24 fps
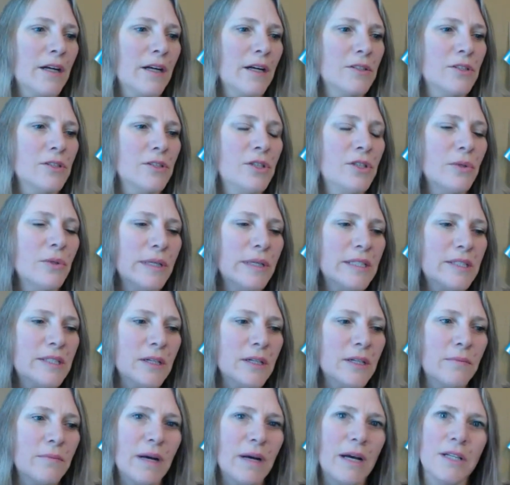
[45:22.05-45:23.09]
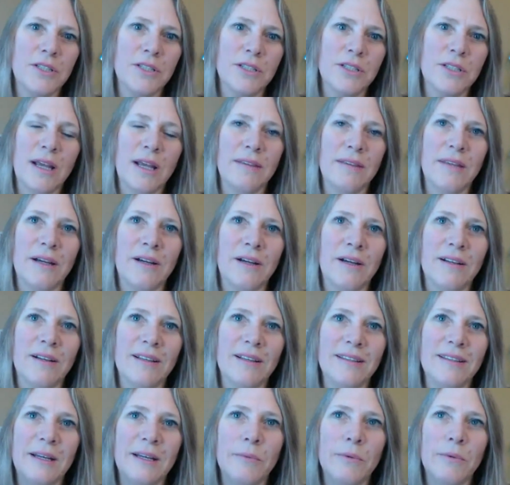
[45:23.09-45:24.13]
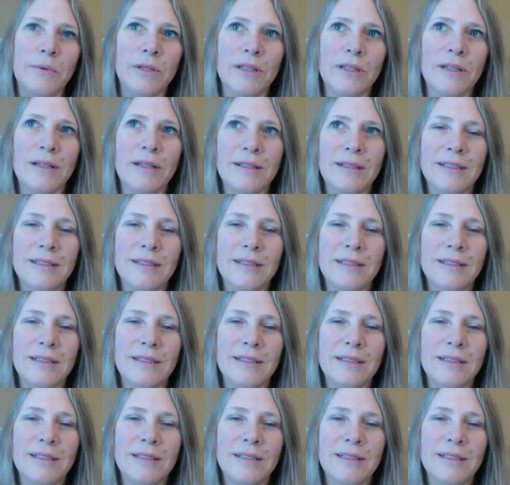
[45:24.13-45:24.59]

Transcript: doing so much, and they will